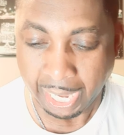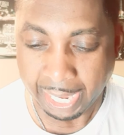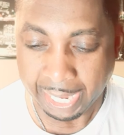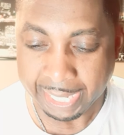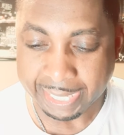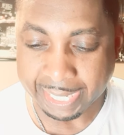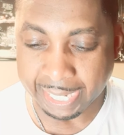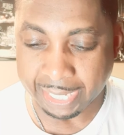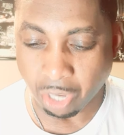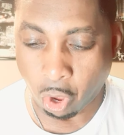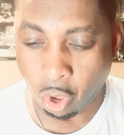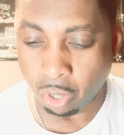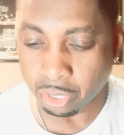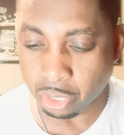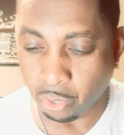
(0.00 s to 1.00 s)
He says,
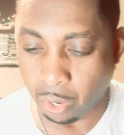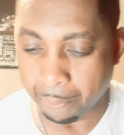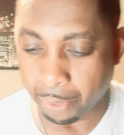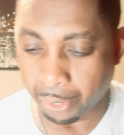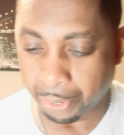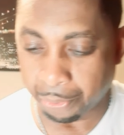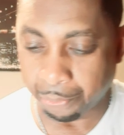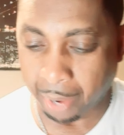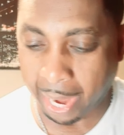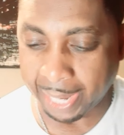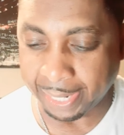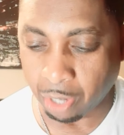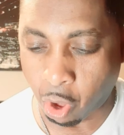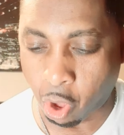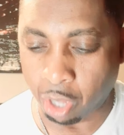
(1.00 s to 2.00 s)
Also, I'm going to
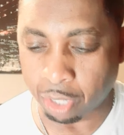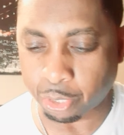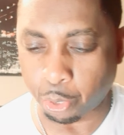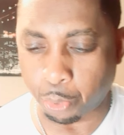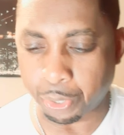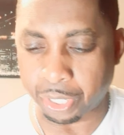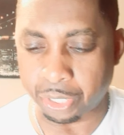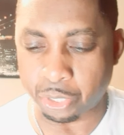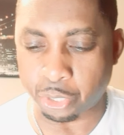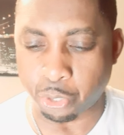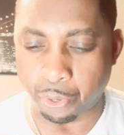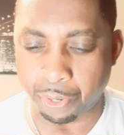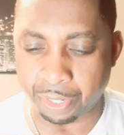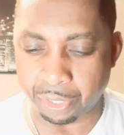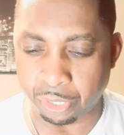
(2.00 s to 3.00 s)
write also
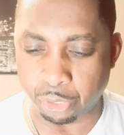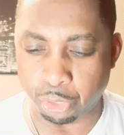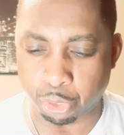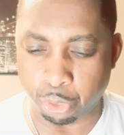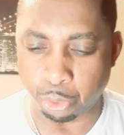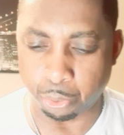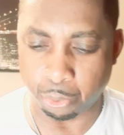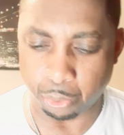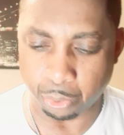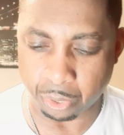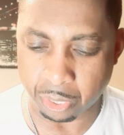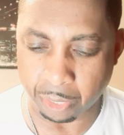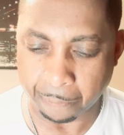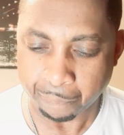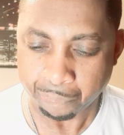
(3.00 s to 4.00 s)
concerning the
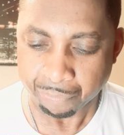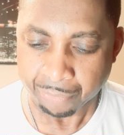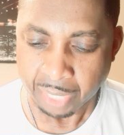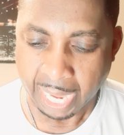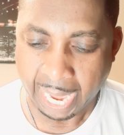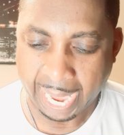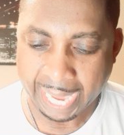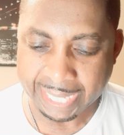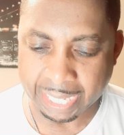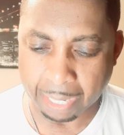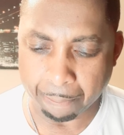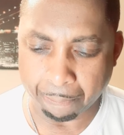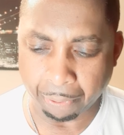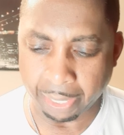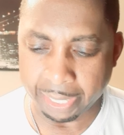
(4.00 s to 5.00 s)
Jews, as
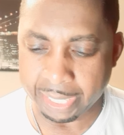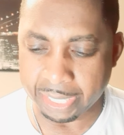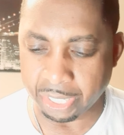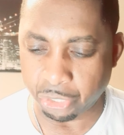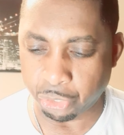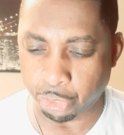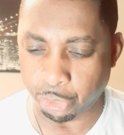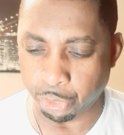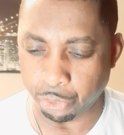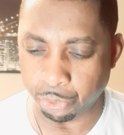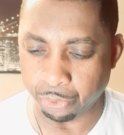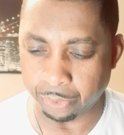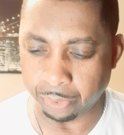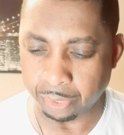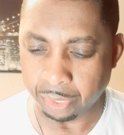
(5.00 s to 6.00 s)
it pleases
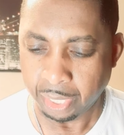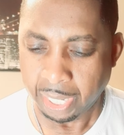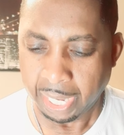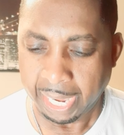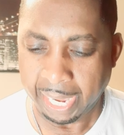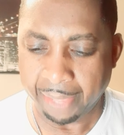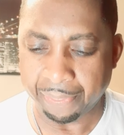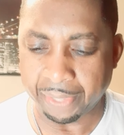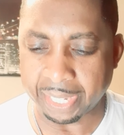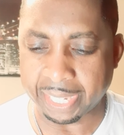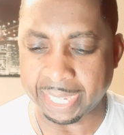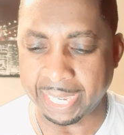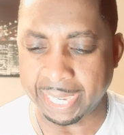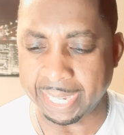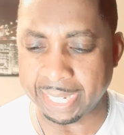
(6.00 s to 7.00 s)
you, in the
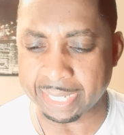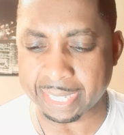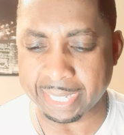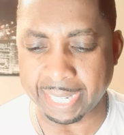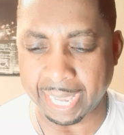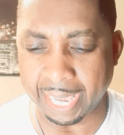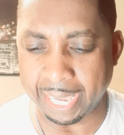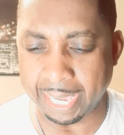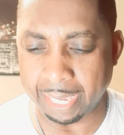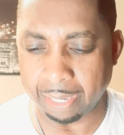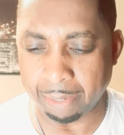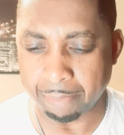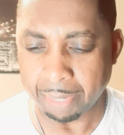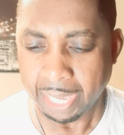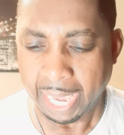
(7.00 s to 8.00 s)
king's
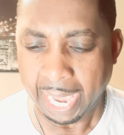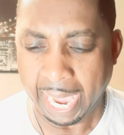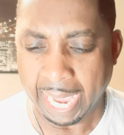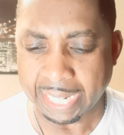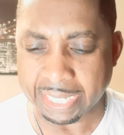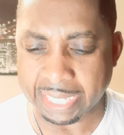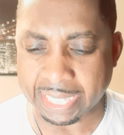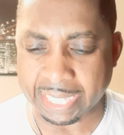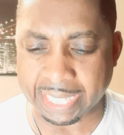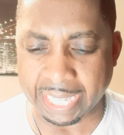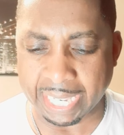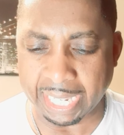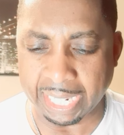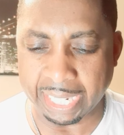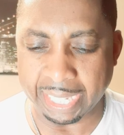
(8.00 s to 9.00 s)
name, and
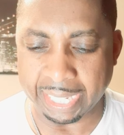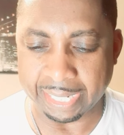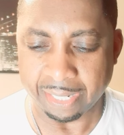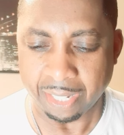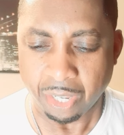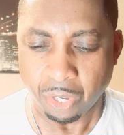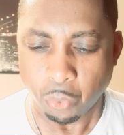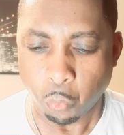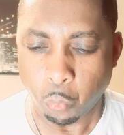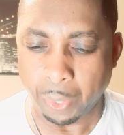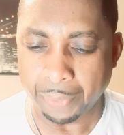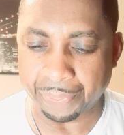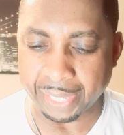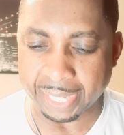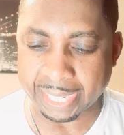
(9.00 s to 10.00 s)
seal it
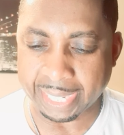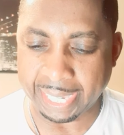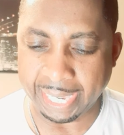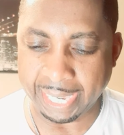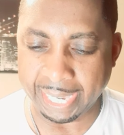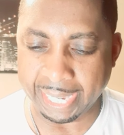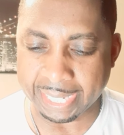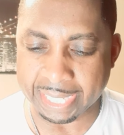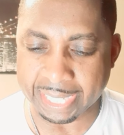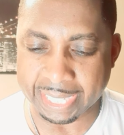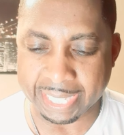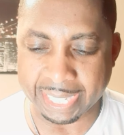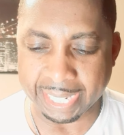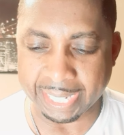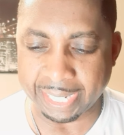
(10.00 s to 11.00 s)
with the king's
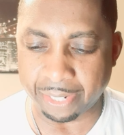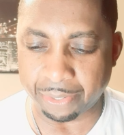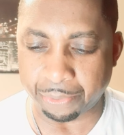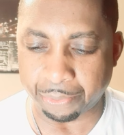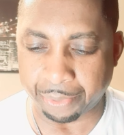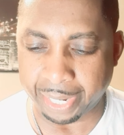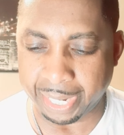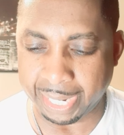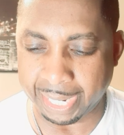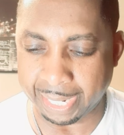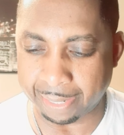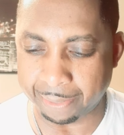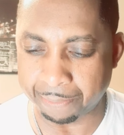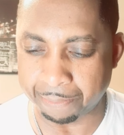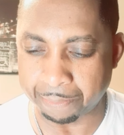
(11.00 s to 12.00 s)
signet
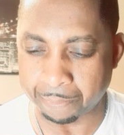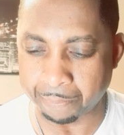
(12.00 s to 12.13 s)
ring.